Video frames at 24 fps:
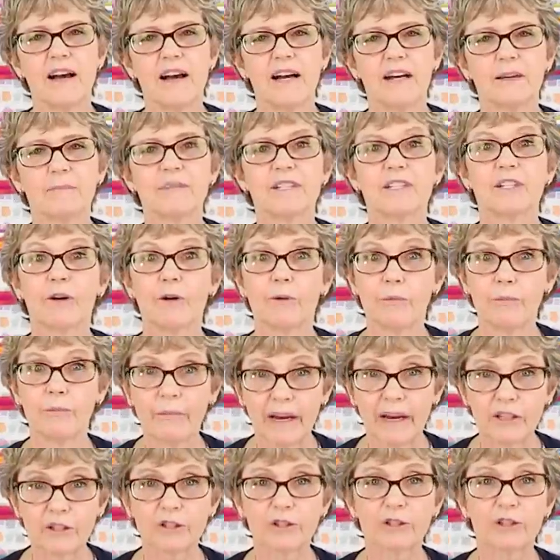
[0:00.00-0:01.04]
Um, so
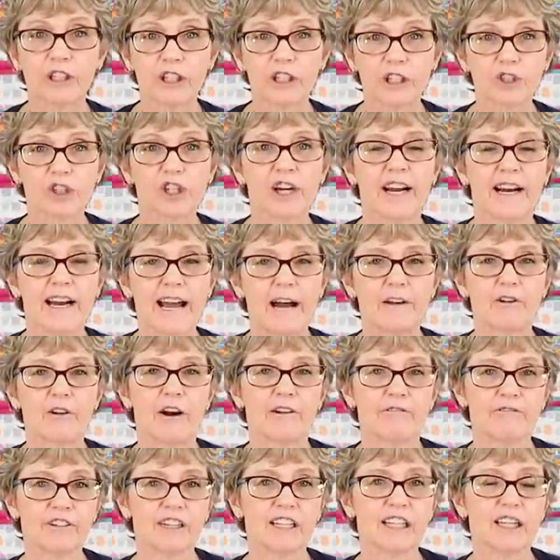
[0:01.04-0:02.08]
make sure you check out
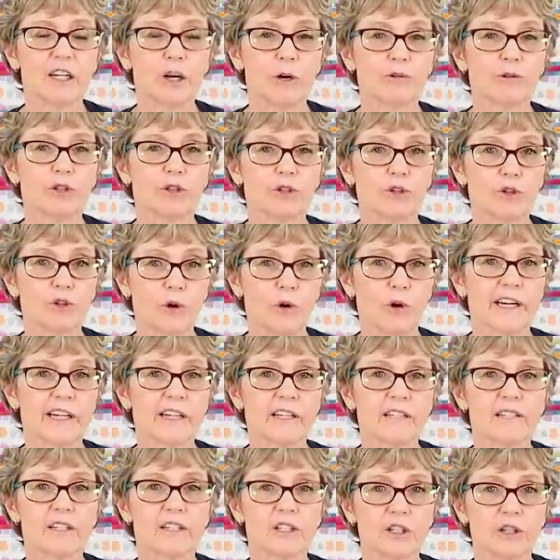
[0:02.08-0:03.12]
our video
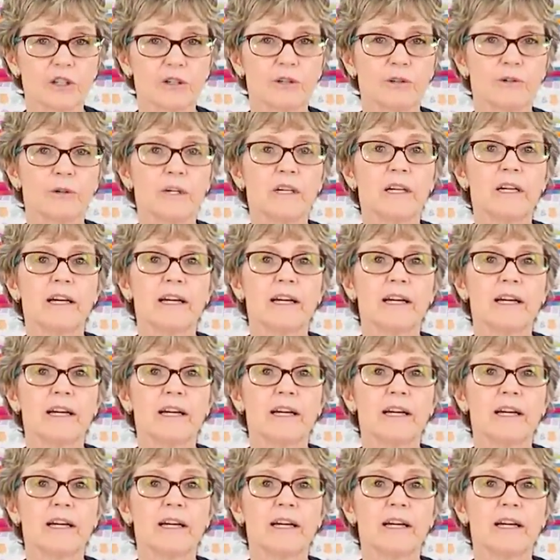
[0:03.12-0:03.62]
tutorials too